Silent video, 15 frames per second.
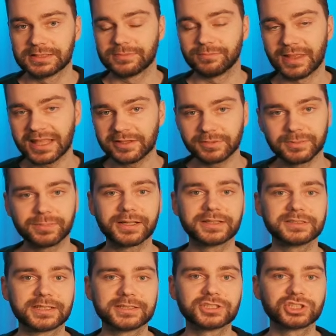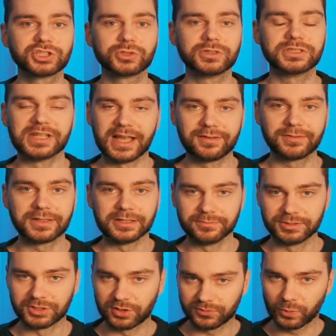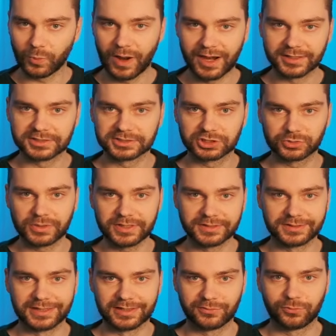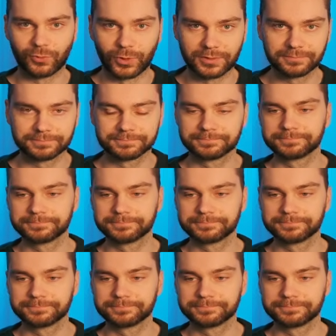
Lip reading: maybe pay attention to it having a bit of a wider screen therefore.